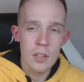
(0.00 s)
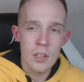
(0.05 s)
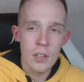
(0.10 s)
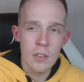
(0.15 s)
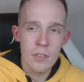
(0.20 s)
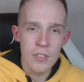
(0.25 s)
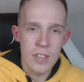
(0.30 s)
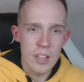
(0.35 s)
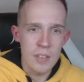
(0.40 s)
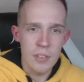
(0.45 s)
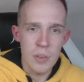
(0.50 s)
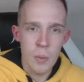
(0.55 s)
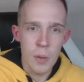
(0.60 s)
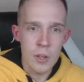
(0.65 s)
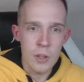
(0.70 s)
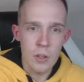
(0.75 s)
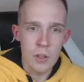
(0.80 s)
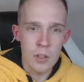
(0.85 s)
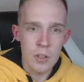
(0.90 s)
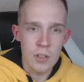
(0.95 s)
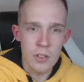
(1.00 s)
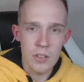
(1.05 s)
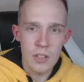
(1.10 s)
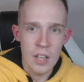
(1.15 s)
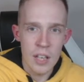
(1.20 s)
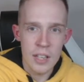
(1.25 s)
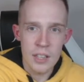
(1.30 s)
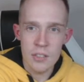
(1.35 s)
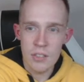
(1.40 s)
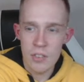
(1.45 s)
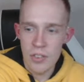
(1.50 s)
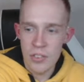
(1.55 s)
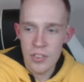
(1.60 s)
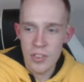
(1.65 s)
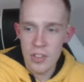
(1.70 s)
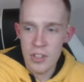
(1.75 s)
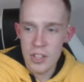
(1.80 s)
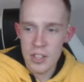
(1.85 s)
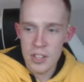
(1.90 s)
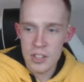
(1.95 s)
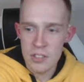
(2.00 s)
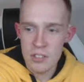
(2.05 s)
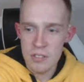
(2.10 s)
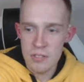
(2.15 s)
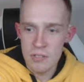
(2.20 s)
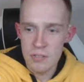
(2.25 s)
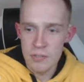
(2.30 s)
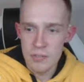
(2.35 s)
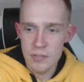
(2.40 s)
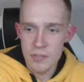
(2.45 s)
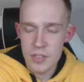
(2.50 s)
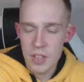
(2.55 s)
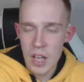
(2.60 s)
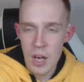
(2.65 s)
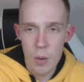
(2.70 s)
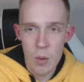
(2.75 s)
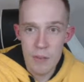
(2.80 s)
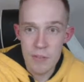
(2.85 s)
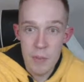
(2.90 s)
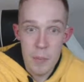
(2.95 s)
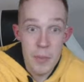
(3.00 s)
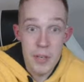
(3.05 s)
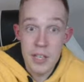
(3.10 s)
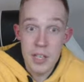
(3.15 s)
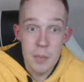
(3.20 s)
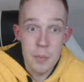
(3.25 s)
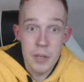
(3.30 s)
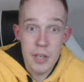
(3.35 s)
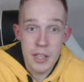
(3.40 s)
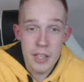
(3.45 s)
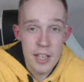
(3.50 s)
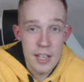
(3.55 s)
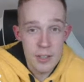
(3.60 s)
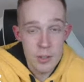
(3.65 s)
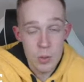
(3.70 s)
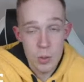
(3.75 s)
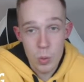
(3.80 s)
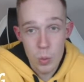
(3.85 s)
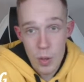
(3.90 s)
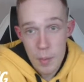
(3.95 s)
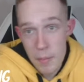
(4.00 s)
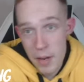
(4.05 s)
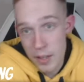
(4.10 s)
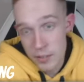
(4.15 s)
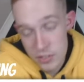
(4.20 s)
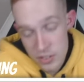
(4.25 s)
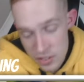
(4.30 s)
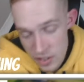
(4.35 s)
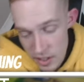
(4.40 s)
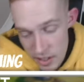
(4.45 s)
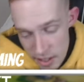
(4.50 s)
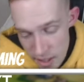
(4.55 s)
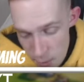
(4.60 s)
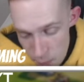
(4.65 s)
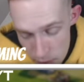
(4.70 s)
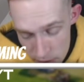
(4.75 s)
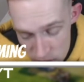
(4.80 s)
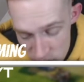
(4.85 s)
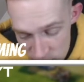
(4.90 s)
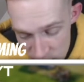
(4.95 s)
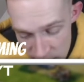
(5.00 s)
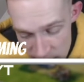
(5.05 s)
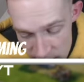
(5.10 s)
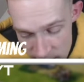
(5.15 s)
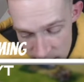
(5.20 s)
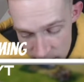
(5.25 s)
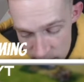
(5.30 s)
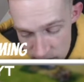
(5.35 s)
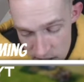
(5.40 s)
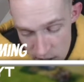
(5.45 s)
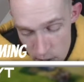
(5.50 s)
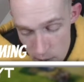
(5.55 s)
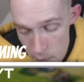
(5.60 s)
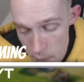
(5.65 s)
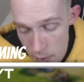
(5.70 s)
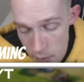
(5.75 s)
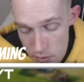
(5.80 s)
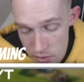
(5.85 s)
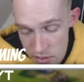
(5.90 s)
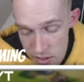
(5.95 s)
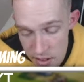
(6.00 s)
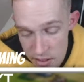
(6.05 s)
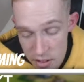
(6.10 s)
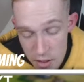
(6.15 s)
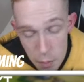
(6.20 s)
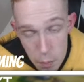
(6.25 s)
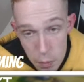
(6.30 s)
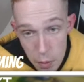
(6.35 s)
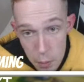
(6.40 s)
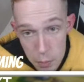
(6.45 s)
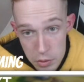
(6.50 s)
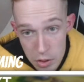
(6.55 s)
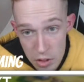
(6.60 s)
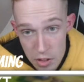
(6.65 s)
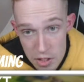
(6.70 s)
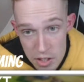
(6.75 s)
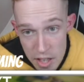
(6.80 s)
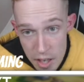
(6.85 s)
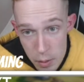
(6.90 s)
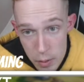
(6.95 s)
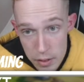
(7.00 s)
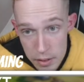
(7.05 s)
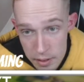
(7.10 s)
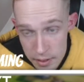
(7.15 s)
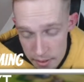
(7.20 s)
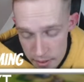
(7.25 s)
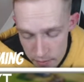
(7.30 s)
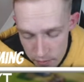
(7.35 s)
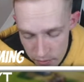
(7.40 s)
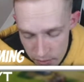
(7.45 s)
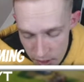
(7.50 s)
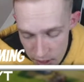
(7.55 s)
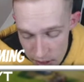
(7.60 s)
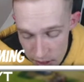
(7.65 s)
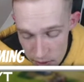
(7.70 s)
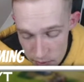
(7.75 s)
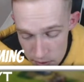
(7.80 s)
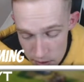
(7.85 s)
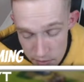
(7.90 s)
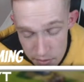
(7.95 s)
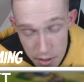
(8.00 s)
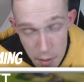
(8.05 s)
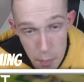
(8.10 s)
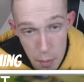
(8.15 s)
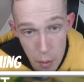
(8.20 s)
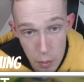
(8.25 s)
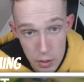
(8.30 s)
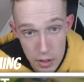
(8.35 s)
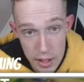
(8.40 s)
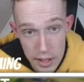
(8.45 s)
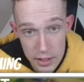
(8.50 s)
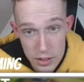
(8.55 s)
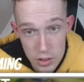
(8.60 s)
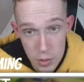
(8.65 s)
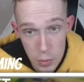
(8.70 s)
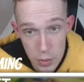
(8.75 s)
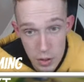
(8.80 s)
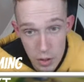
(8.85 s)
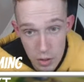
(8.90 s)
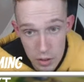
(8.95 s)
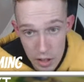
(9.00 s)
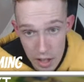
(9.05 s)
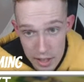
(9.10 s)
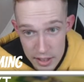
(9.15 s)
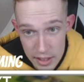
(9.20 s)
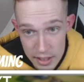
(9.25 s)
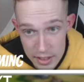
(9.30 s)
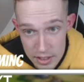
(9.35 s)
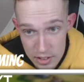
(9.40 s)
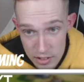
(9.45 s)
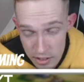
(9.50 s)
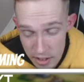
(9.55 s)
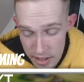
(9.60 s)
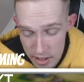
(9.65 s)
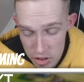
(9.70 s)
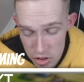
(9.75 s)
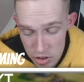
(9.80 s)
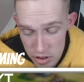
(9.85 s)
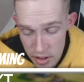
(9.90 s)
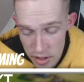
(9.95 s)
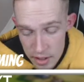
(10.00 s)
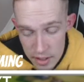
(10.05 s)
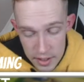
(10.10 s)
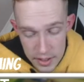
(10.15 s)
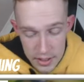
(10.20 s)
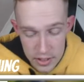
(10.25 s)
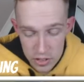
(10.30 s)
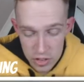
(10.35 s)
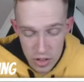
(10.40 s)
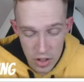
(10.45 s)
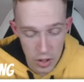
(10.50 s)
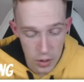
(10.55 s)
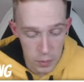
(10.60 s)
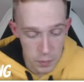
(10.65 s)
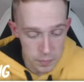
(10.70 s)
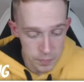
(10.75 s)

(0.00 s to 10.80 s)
that if you had all the like 30, however many it'd be, I can't do the quick maths, it'd be insane having that amount of sentient blobs on the tower, even if the opponent ends up with all that elixir extra. So